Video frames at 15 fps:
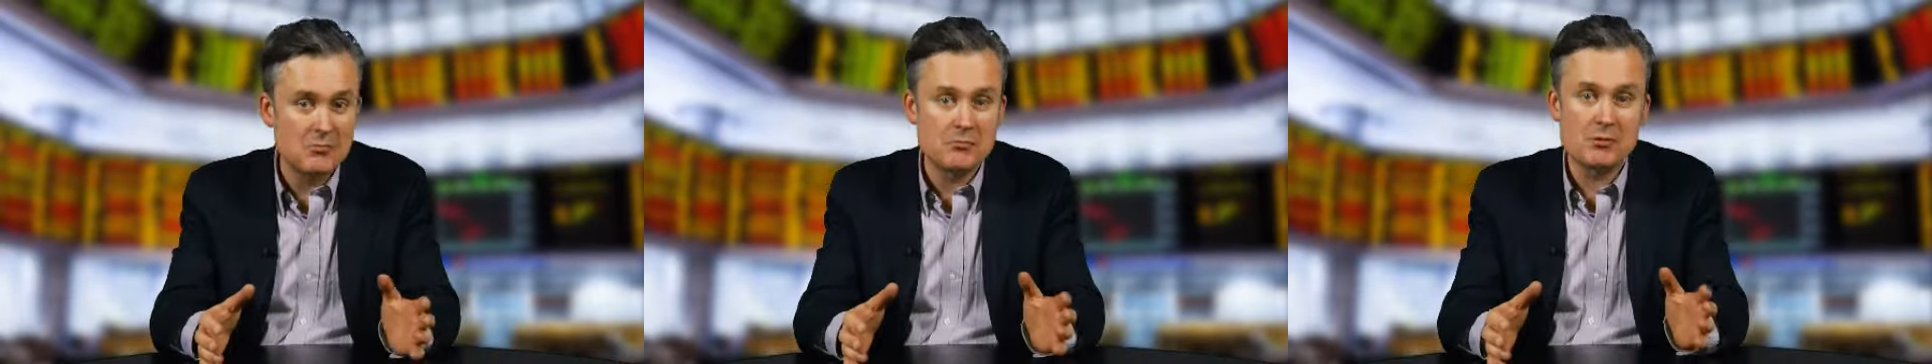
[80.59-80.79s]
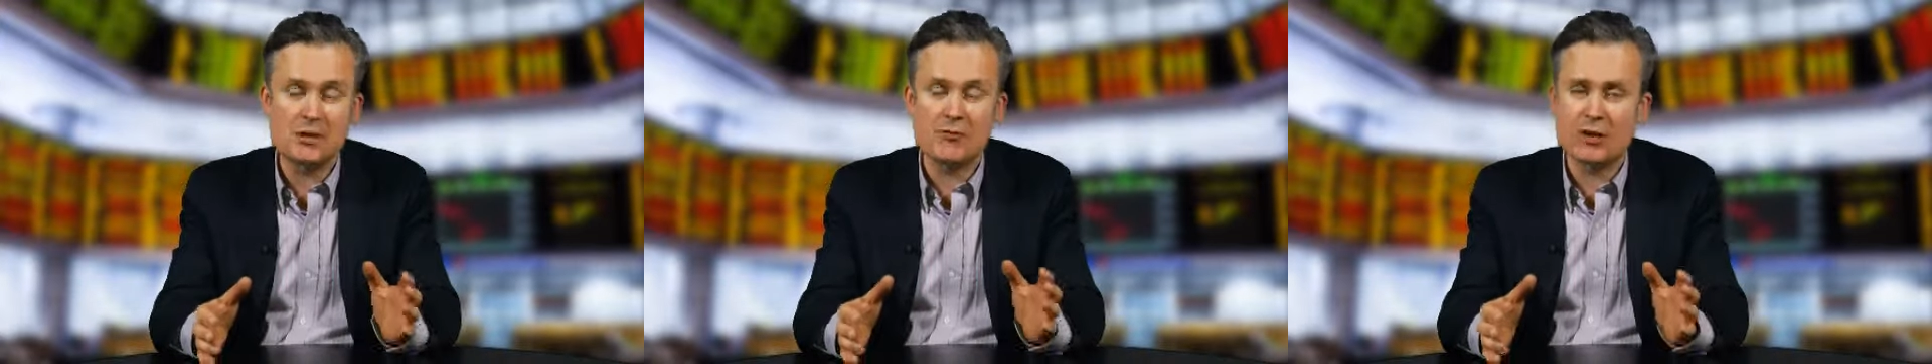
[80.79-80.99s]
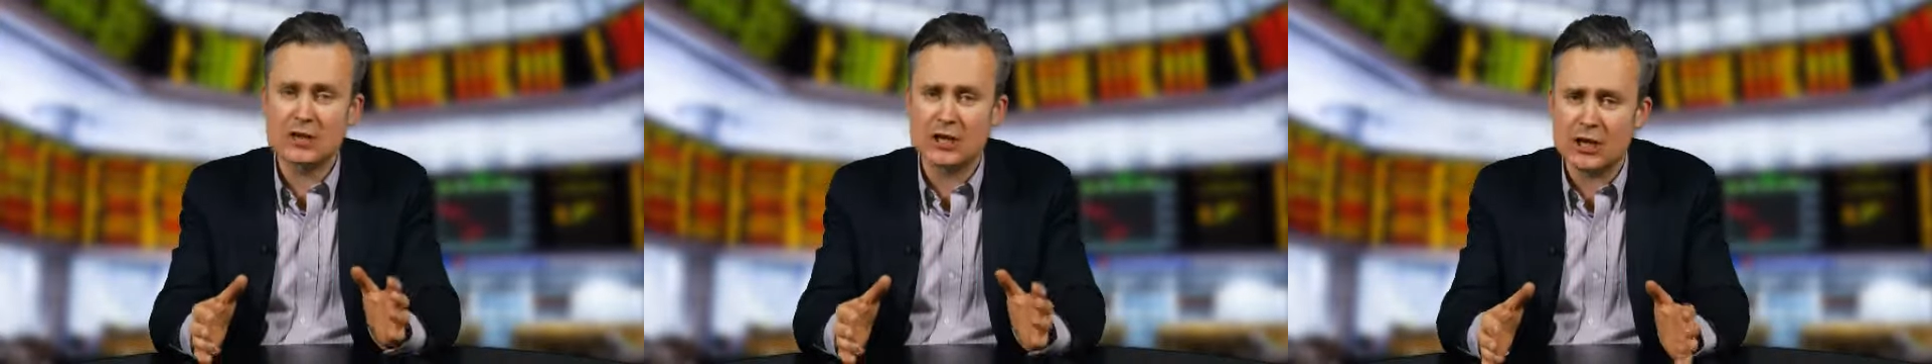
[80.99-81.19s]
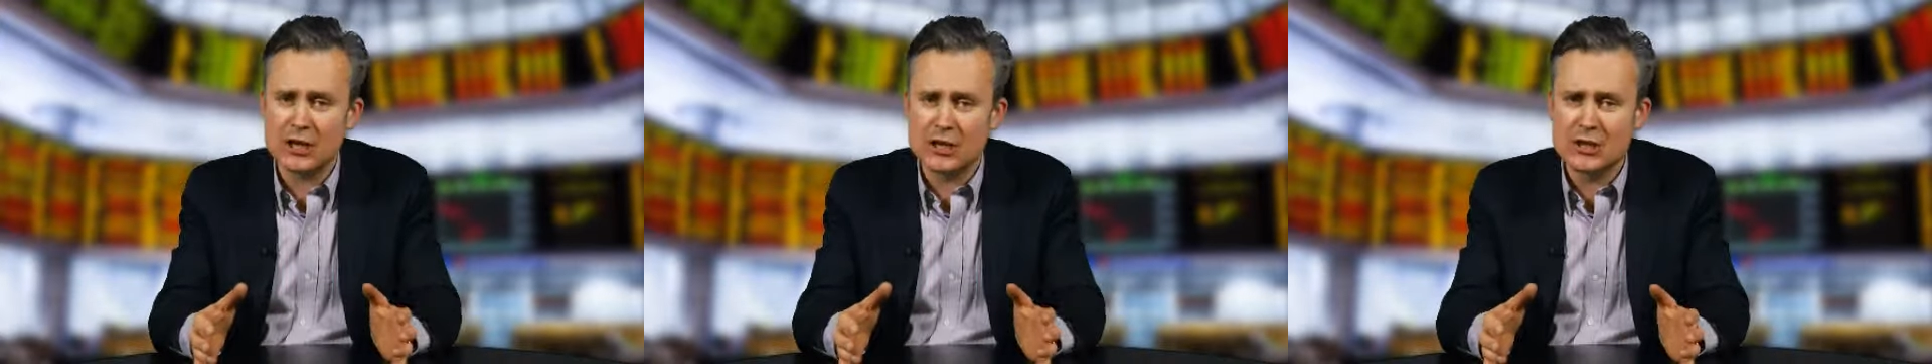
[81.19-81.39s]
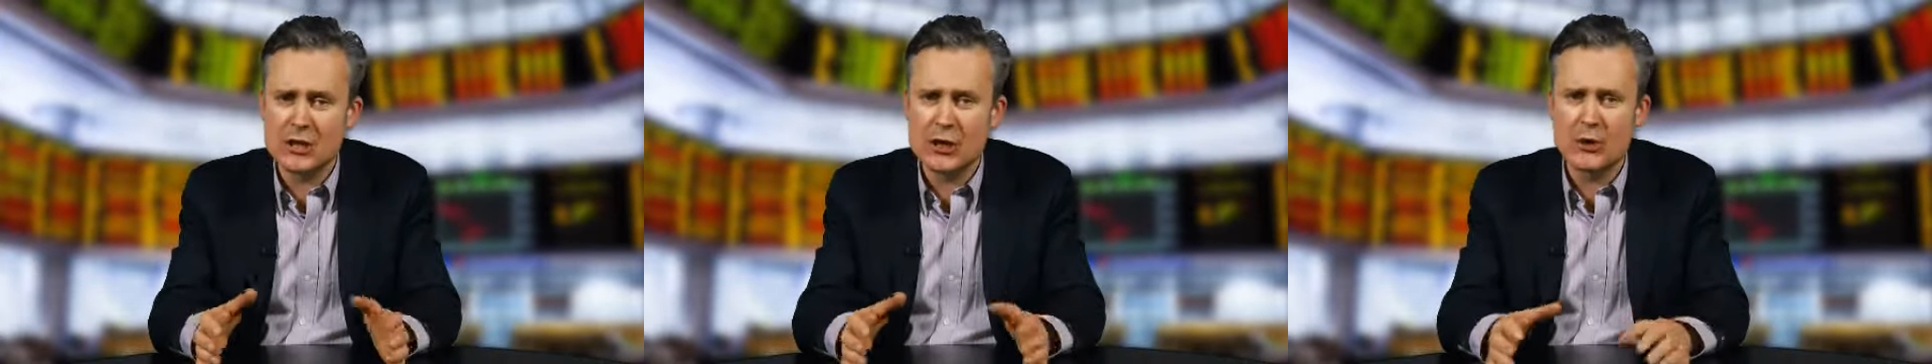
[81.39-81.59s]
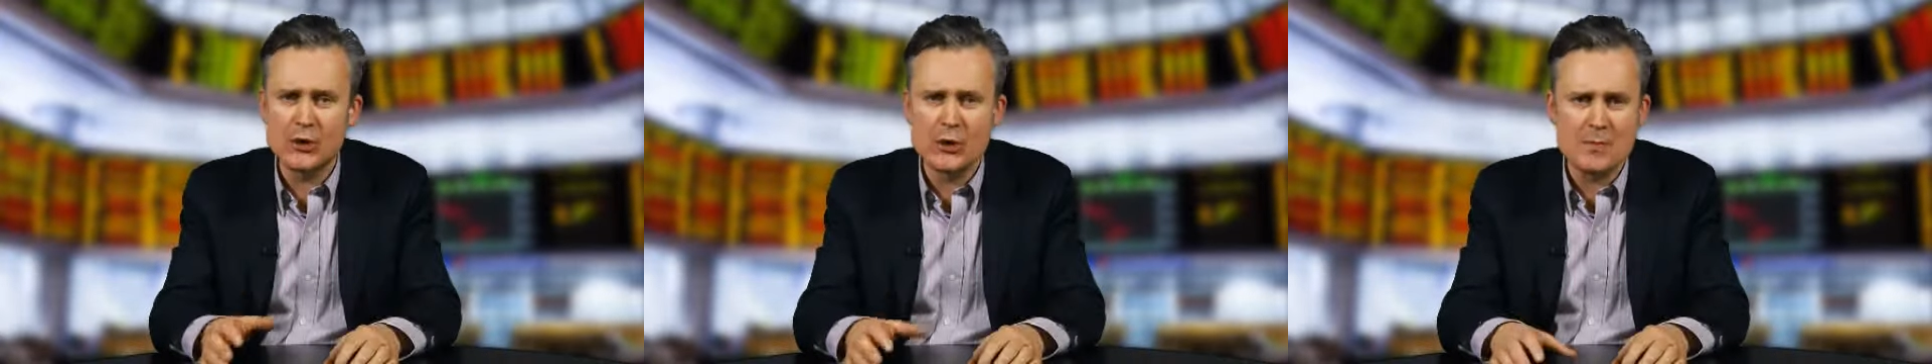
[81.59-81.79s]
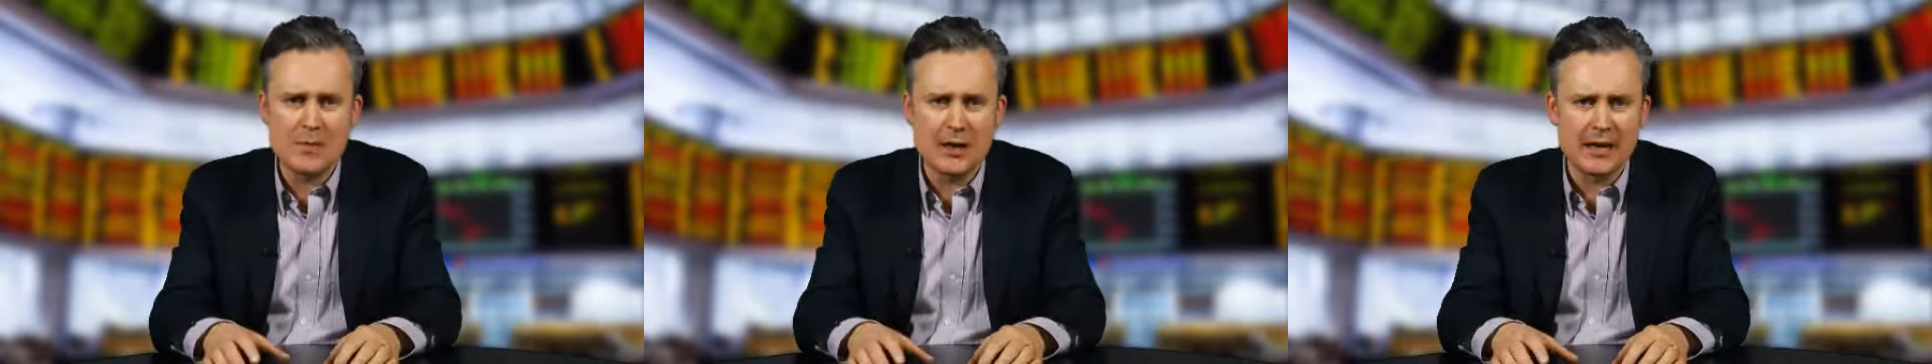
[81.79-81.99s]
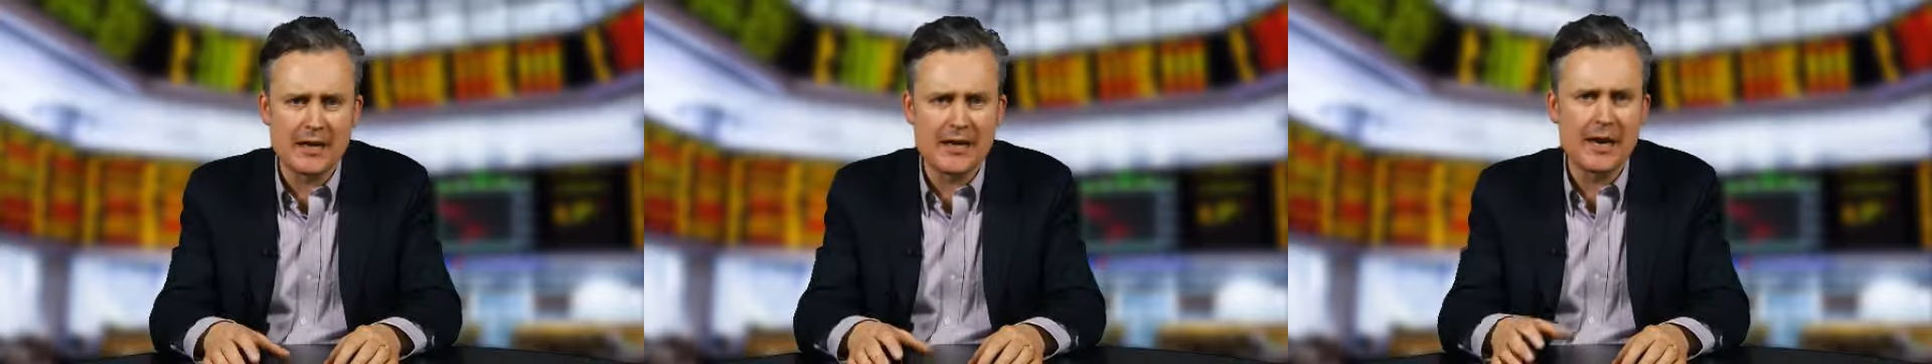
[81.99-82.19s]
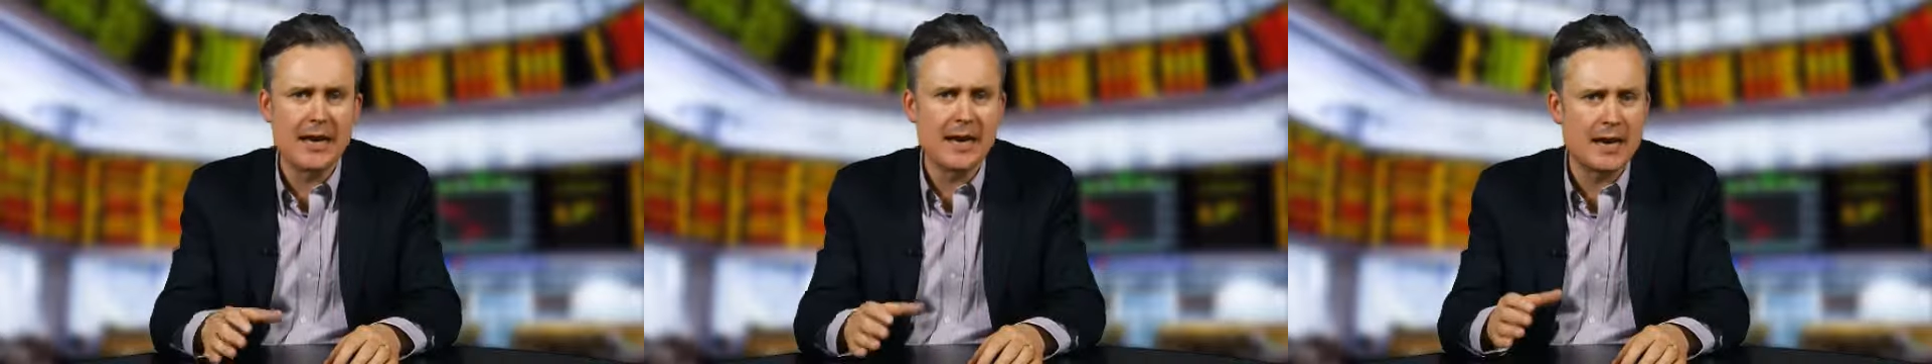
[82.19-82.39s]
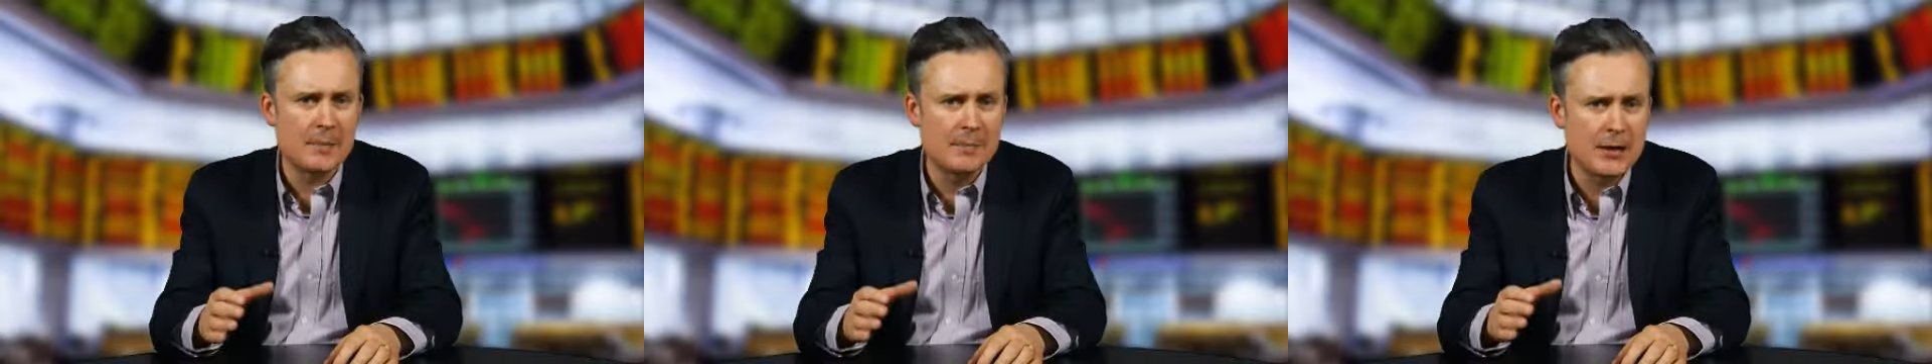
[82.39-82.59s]
the returns on your money
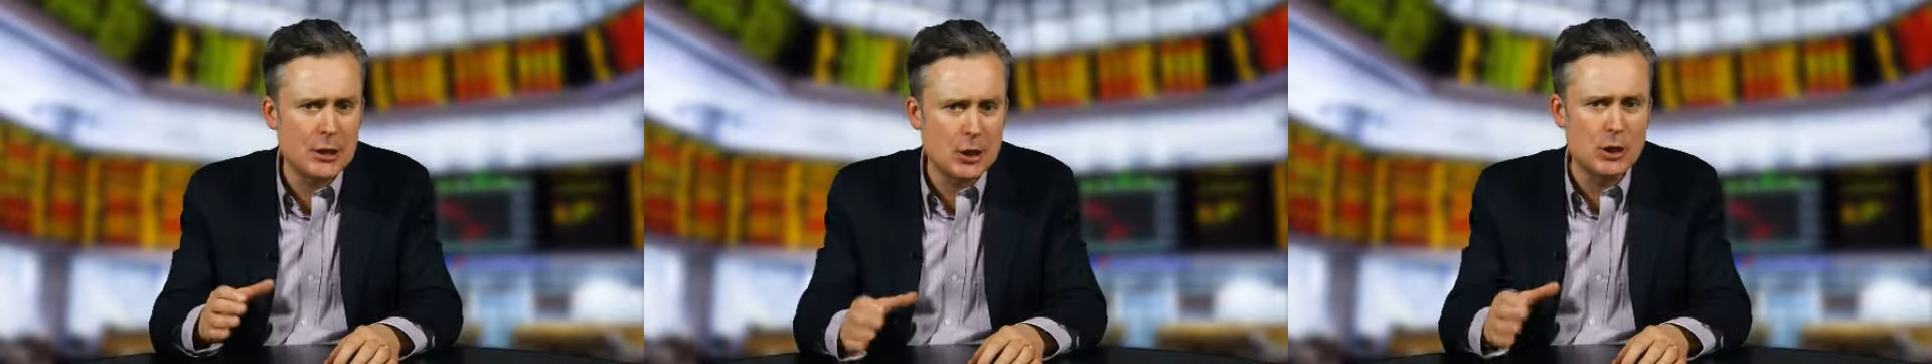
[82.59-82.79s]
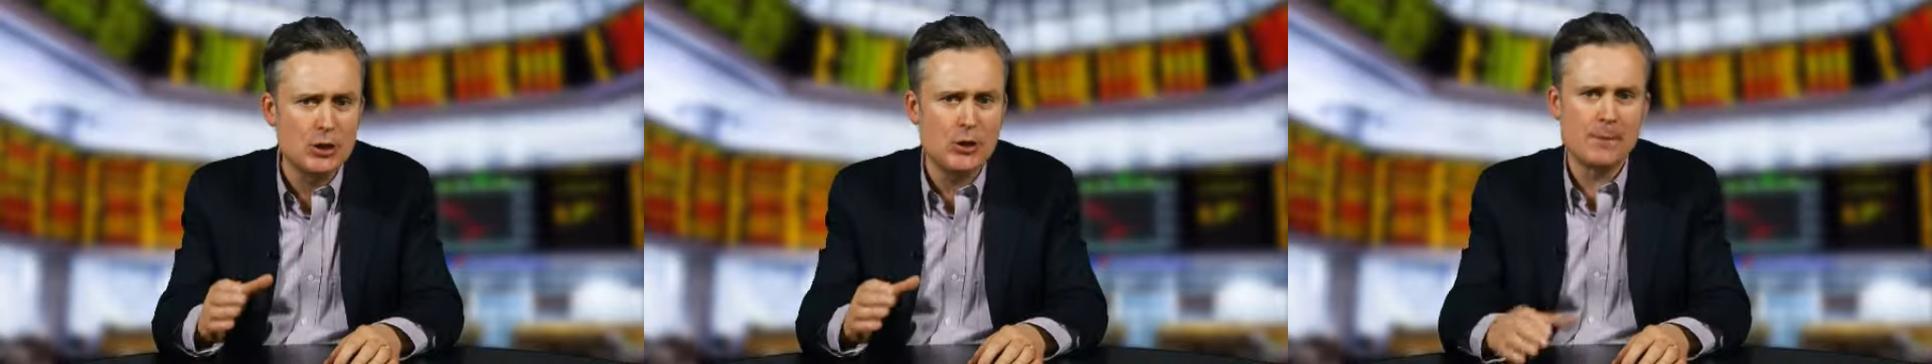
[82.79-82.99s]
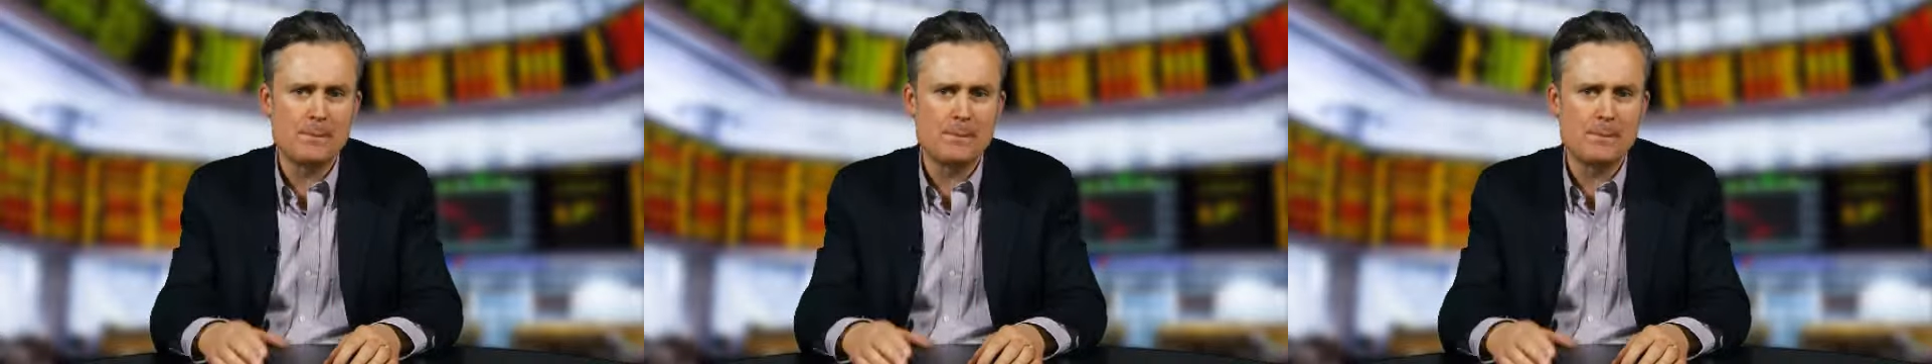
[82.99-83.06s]
can be good.